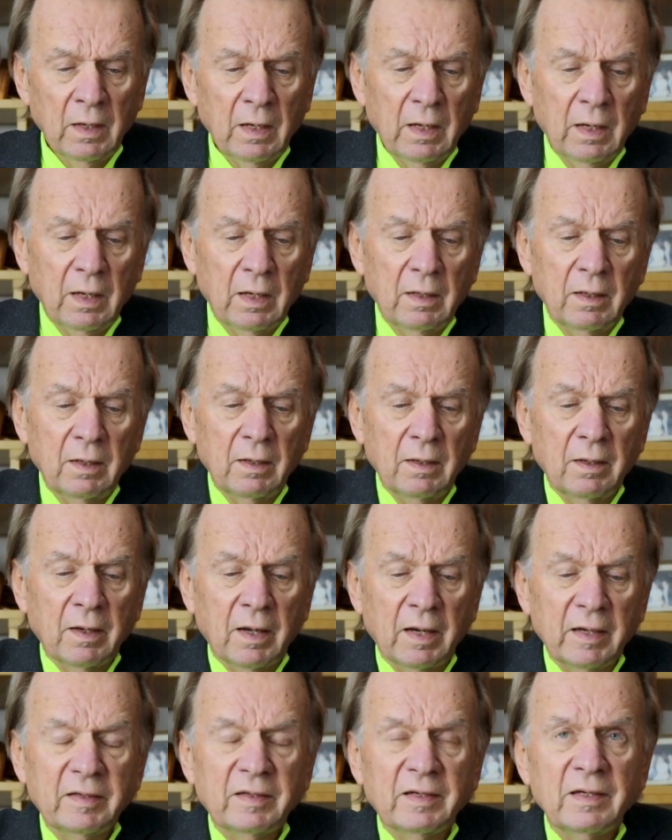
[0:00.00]
in
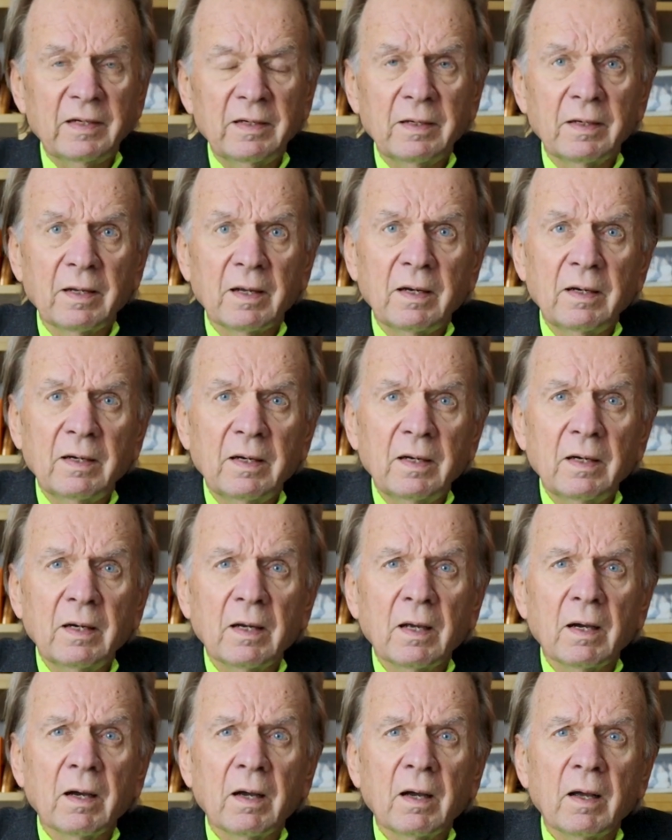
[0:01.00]

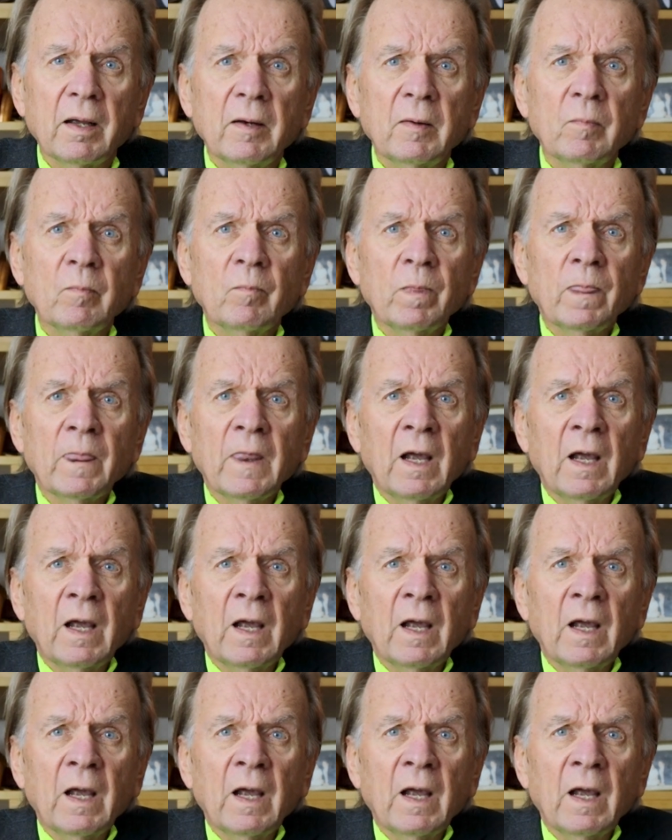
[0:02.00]
1999.